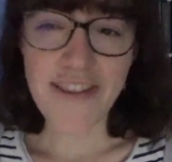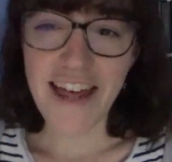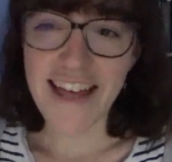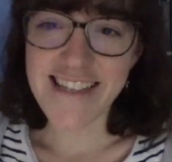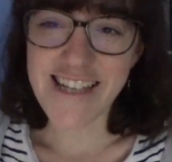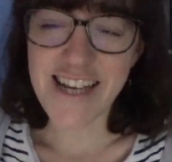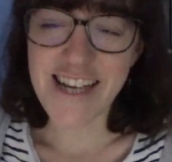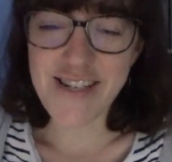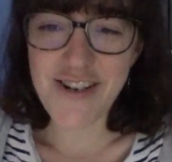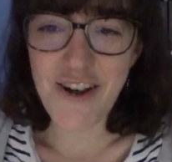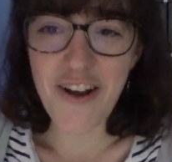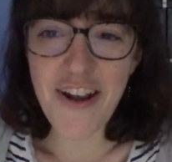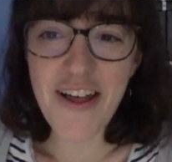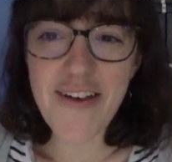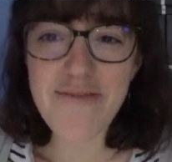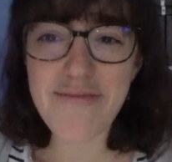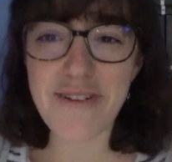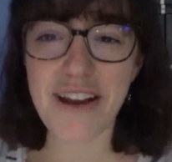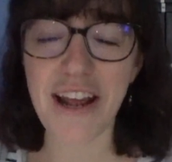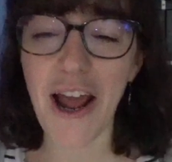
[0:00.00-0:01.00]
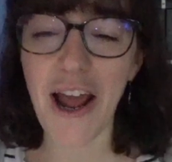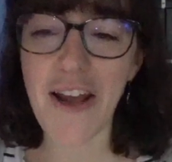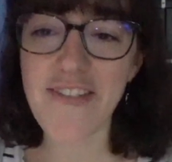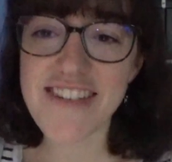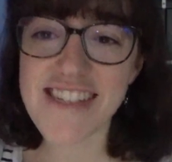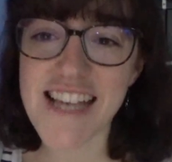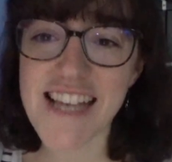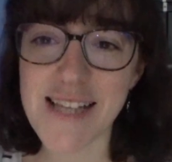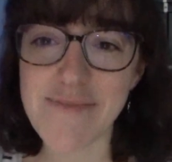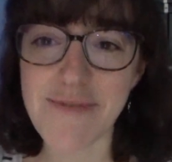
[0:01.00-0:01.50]
Anthony Trollope, but I hope
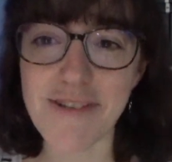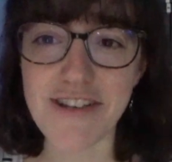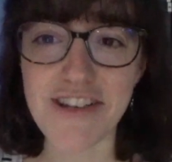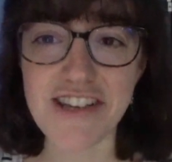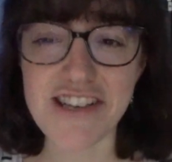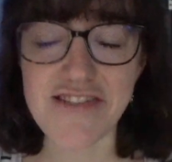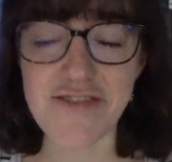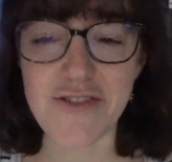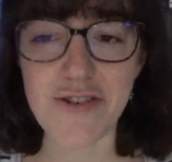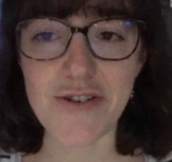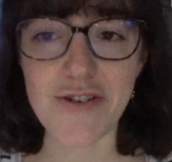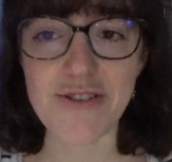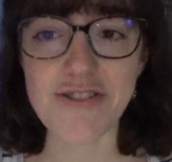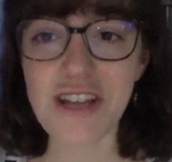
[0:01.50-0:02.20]
this has been useful.